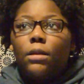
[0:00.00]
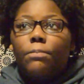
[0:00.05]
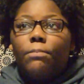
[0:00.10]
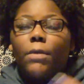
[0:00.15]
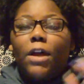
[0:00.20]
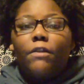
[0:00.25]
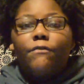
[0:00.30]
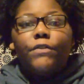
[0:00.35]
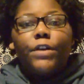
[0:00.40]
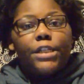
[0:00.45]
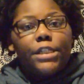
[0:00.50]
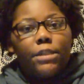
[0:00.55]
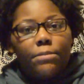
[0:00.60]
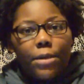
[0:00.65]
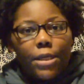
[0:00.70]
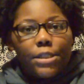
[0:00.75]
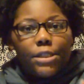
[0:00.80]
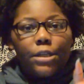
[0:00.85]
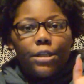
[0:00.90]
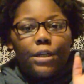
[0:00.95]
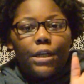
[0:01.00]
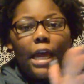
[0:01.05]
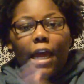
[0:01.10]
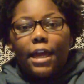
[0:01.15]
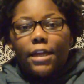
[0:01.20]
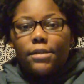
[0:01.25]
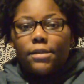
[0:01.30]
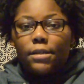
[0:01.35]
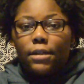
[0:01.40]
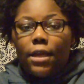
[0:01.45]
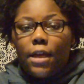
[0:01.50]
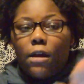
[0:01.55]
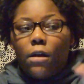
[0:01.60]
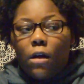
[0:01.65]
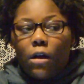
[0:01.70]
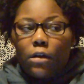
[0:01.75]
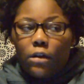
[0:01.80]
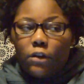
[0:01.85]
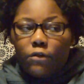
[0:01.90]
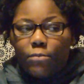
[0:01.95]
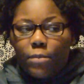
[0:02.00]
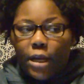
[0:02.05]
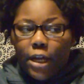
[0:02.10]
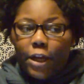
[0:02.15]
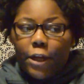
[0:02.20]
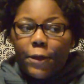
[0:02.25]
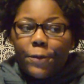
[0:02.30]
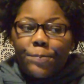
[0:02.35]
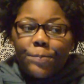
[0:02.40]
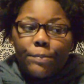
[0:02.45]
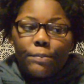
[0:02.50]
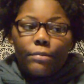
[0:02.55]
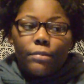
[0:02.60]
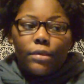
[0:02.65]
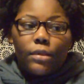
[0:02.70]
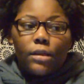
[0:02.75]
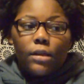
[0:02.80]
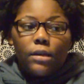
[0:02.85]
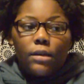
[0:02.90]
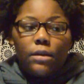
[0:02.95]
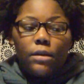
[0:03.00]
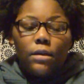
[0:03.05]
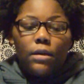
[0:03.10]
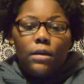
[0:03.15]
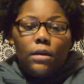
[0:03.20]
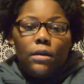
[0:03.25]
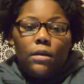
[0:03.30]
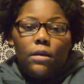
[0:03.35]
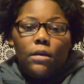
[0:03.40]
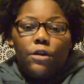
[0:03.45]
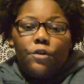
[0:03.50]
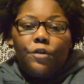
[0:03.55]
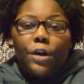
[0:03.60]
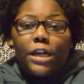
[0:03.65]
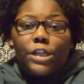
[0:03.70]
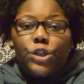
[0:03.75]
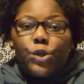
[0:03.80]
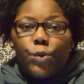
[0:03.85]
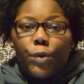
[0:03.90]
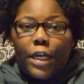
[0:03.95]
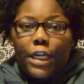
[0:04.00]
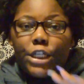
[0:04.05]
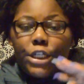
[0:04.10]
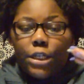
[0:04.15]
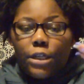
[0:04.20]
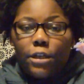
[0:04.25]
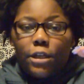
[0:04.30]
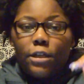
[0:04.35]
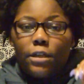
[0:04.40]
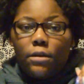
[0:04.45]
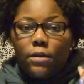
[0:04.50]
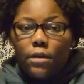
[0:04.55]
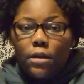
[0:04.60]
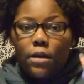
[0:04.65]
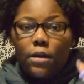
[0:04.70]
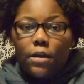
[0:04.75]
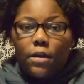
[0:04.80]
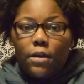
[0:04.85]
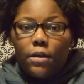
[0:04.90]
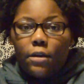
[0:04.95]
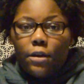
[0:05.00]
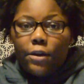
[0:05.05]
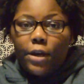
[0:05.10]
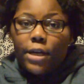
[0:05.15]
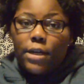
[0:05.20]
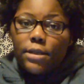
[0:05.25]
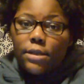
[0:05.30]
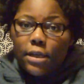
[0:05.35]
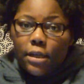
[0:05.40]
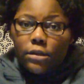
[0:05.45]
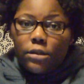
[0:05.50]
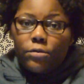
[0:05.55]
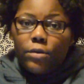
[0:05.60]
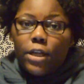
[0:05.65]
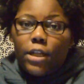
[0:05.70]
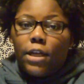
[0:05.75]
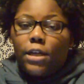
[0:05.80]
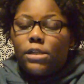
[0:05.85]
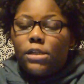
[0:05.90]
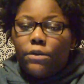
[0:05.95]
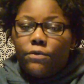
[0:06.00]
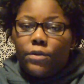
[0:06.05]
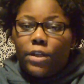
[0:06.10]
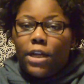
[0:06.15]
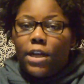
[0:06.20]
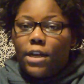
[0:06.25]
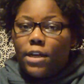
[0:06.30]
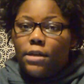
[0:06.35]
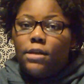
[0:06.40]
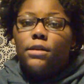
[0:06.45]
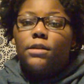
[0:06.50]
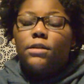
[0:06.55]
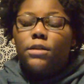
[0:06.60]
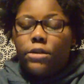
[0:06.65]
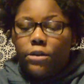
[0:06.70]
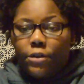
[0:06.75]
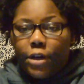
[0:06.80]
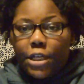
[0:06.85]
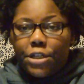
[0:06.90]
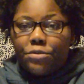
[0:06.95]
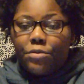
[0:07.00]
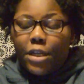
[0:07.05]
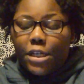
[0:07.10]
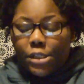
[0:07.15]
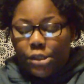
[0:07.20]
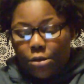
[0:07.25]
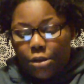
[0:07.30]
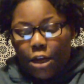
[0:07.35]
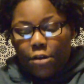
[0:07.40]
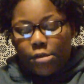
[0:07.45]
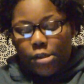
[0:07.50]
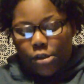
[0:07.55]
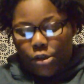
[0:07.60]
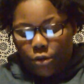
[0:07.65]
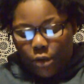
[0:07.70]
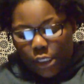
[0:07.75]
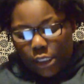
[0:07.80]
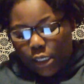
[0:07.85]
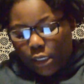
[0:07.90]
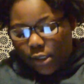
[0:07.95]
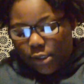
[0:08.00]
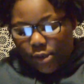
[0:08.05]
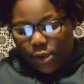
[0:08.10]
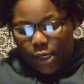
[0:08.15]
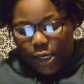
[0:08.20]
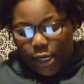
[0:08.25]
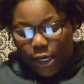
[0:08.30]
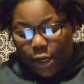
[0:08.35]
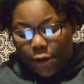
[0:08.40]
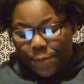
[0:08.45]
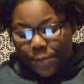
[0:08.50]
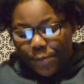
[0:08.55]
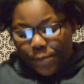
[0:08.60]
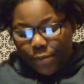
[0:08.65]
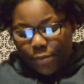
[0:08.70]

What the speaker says: my first semester, I had to get all of my graduation credits out the way, like stuff that I needed to graduate. So that was U.S. History,